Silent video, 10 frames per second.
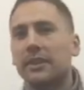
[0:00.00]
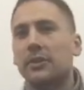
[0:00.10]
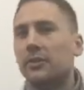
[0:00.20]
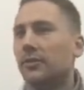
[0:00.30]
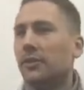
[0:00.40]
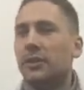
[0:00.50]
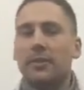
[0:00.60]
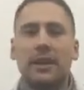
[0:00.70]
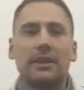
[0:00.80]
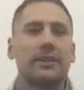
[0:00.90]
or through your
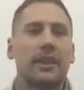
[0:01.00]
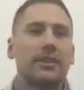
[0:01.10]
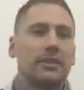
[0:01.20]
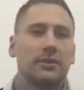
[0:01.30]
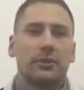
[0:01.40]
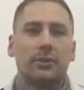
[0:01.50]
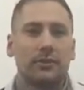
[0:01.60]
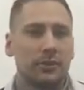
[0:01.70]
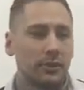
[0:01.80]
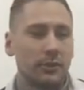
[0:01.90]
PlayStation or
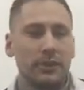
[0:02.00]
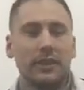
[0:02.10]
through